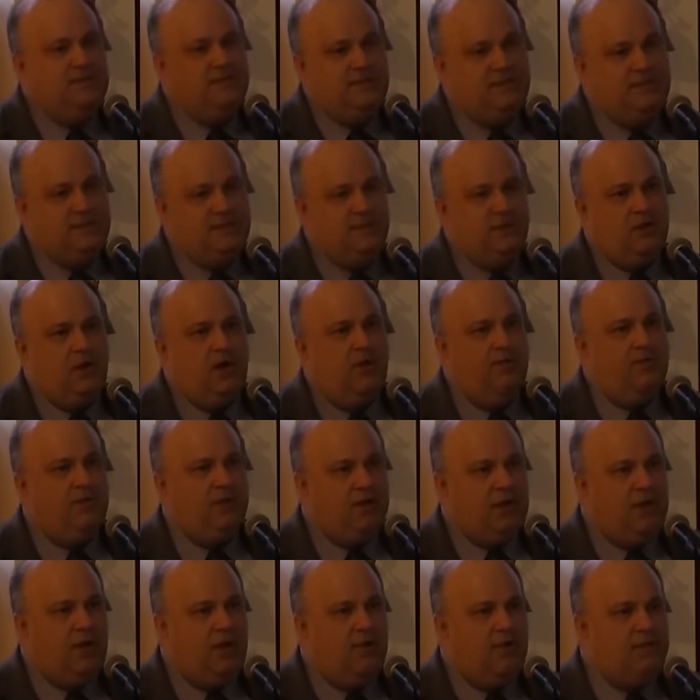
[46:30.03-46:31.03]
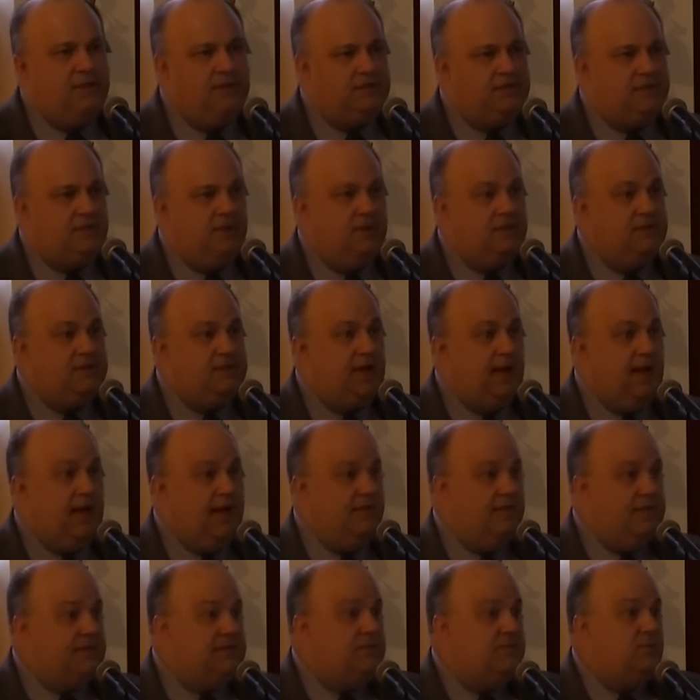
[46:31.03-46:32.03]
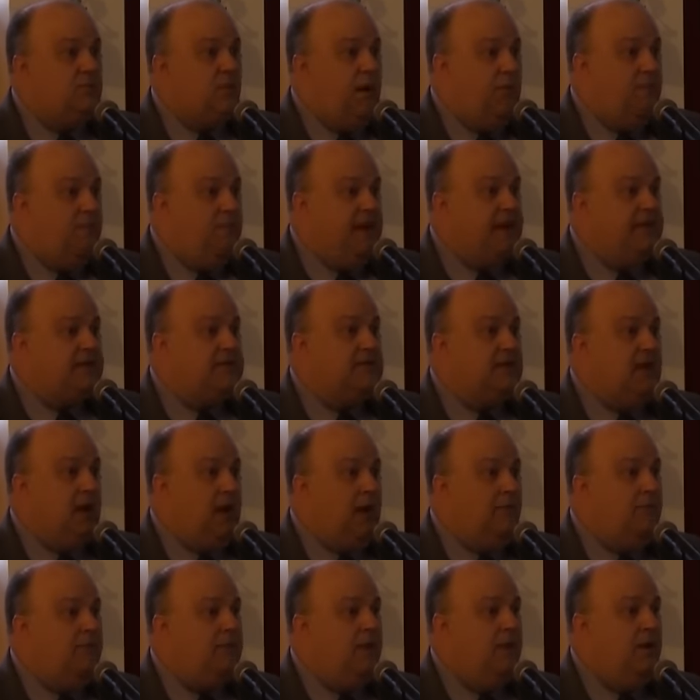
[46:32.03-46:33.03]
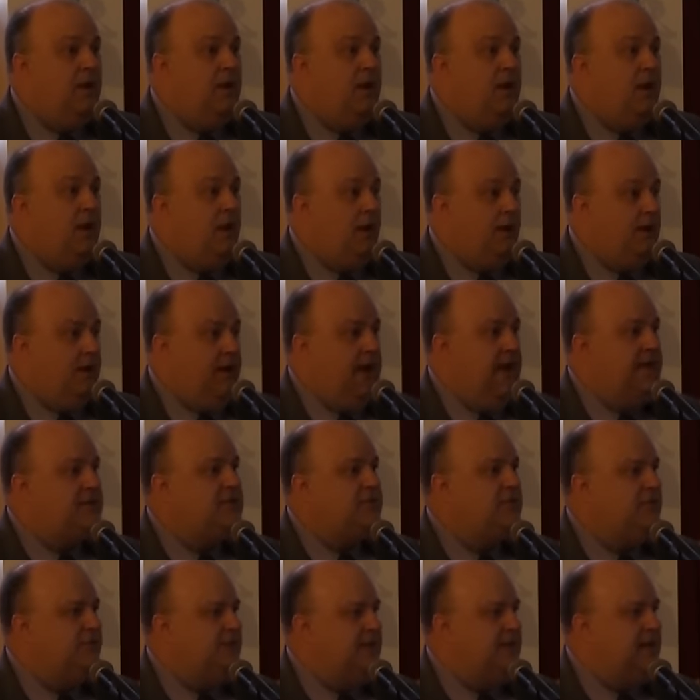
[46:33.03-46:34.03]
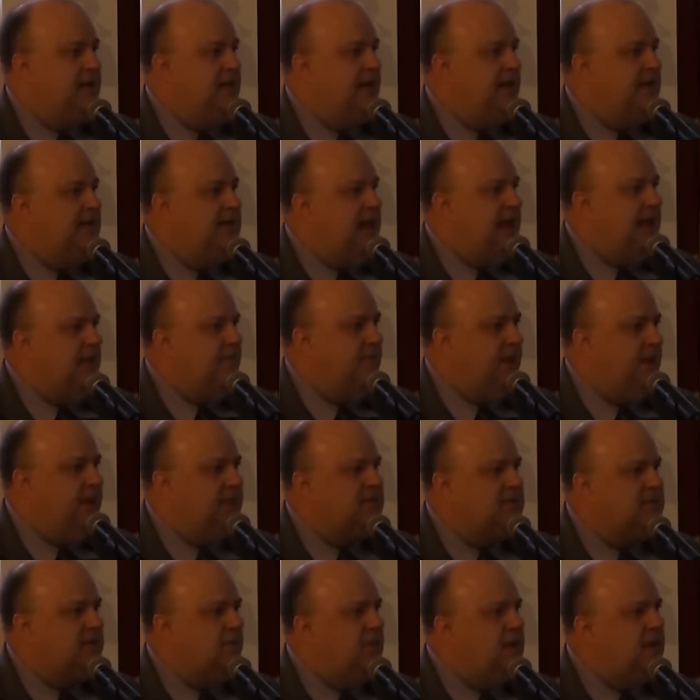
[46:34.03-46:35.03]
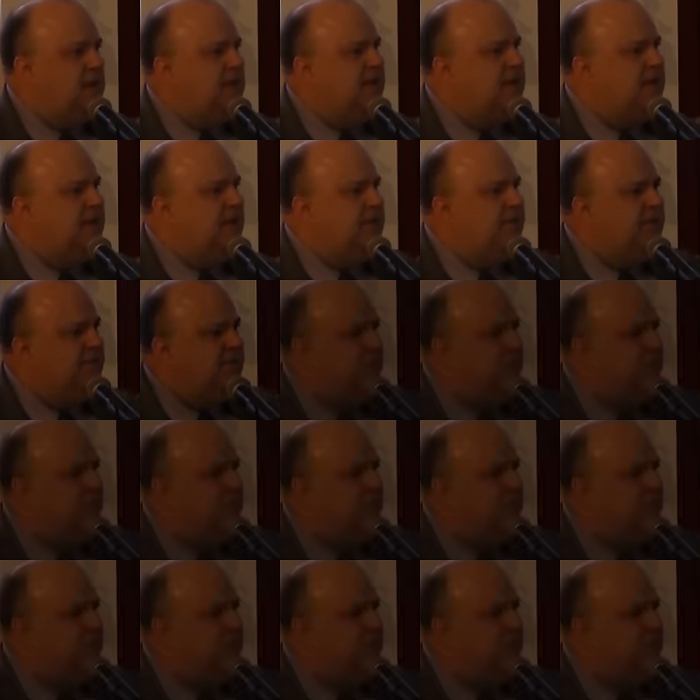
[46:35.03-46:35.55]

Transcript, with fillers: So these are called the CODIS loci, and this is what makes up our national DNA database. So we look